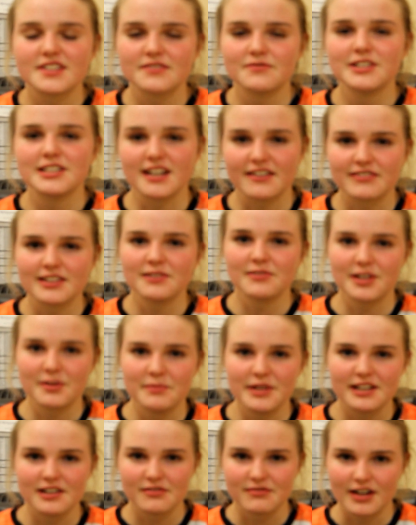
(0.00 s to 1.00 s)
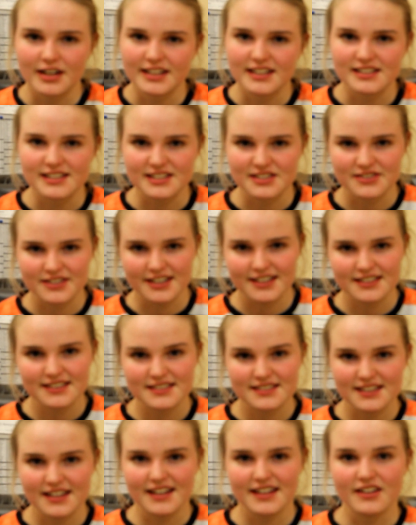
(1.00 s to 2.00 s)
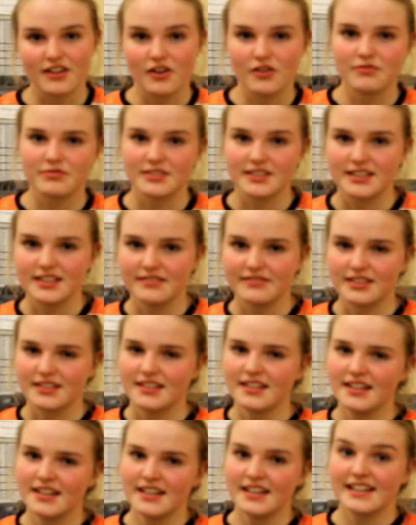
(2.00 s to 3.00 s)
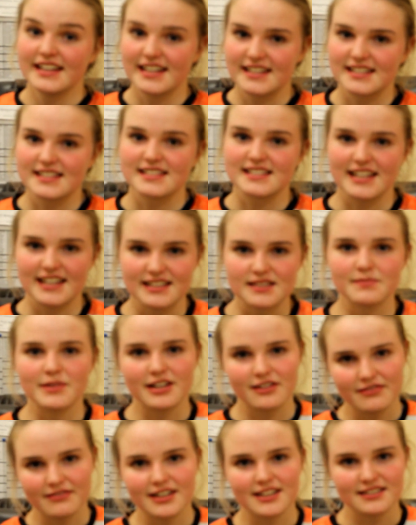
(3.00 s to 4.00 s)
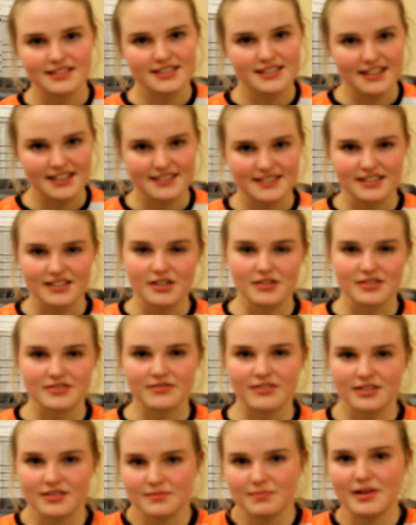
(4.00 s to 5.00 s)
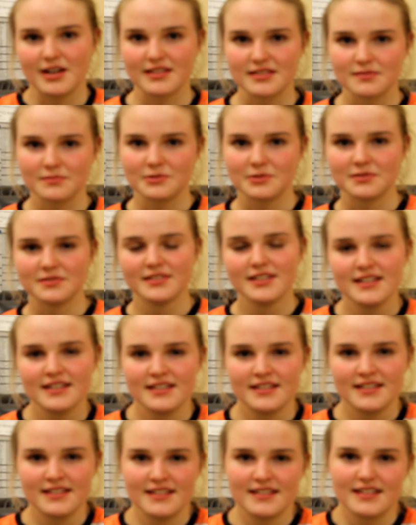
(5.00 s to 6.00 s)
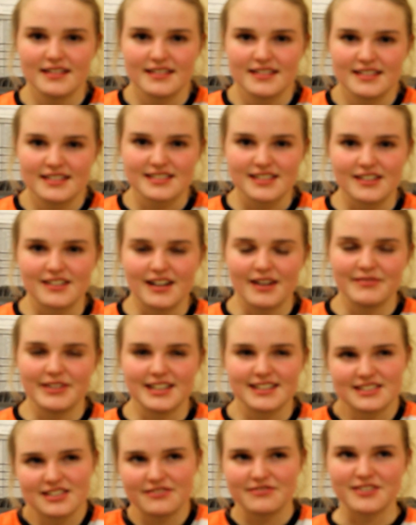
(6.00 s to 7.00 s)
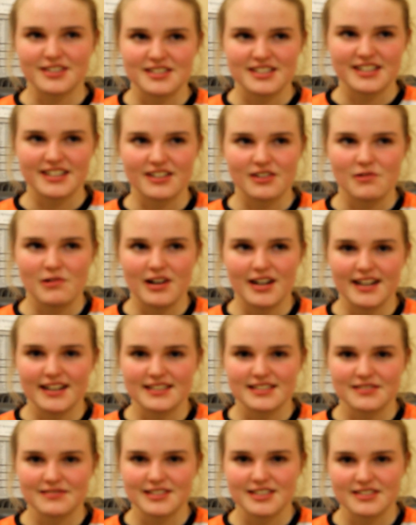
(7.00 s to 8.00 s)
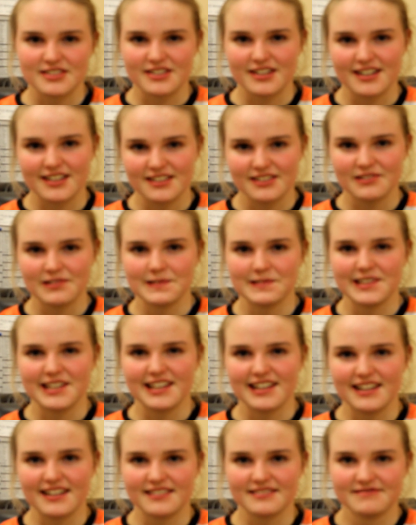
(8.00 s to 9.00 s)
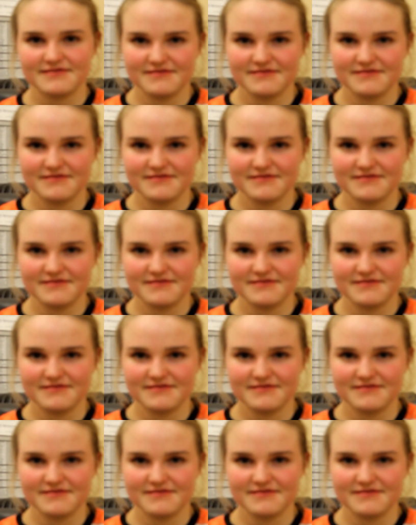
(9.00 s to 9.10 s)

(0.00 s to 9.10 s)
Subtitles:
We definitely want to make a run in districts and hopefully even get to states, make a run in states, and go as far as possible. So, I mean, it's our first year in Quad A, so we're just trying to do what we can.